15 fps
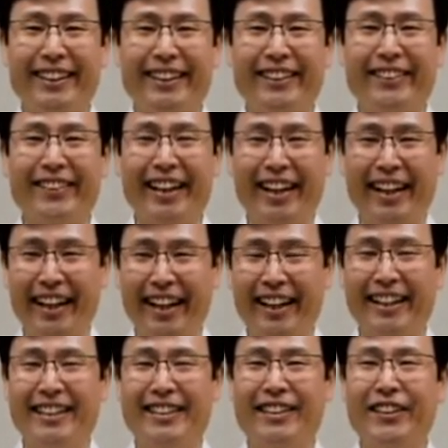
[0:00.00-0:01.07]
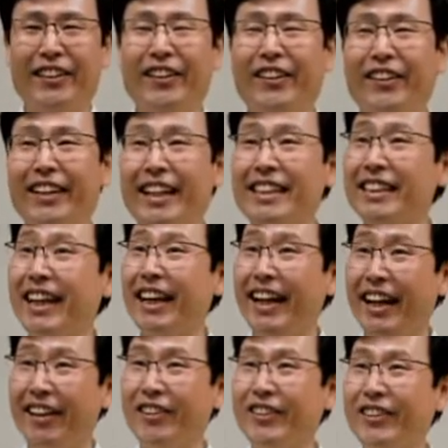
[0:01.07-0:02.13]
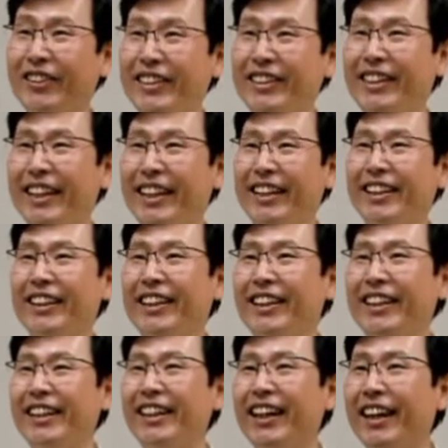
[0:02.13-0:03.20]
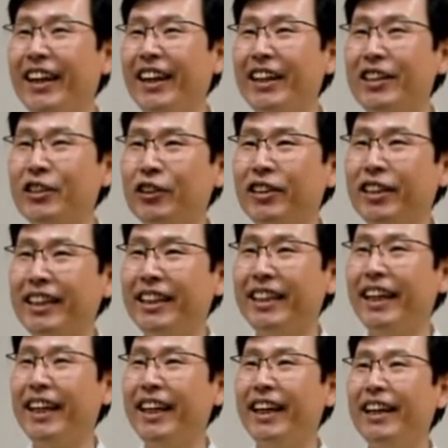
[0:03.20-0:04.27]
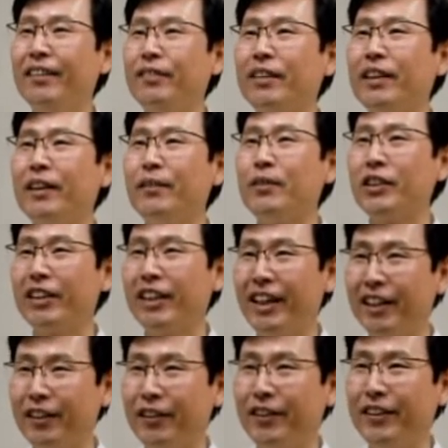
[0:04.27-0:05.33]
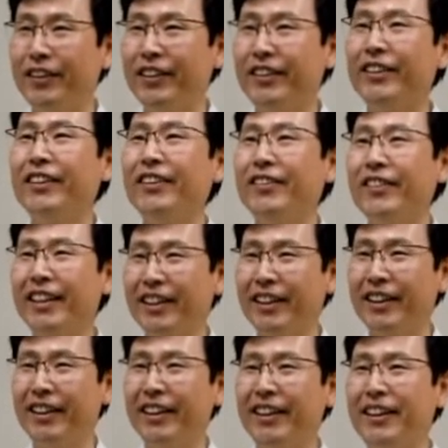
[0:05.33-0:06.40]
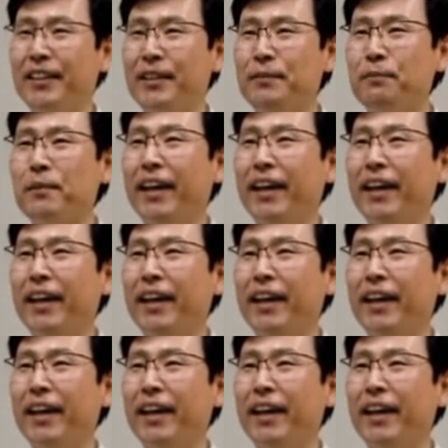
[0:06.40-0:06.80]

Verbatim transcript: Okay, so let's say hello to each other. Uh, Jurgita from Chicago, welcome.